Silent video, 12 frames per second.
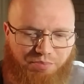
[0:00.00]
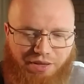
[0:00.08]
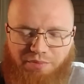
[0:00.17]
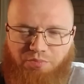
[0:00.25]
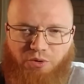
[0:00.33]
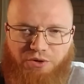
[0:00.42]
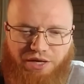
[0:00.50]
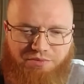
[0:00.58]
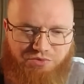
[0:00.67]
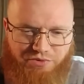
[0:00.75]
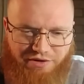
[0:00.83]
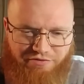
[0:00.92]
playing board games
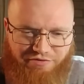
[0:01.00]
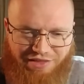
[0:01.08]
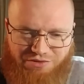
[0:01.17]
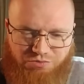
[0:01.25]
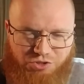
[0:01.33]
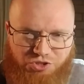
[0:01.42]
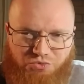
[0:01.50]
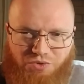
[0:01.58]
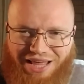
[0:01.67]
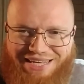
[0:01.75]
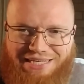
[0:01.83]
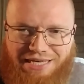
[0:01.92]
or whatever, if that's what you
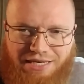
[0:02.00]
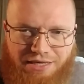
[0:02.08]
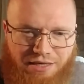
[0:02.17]
like.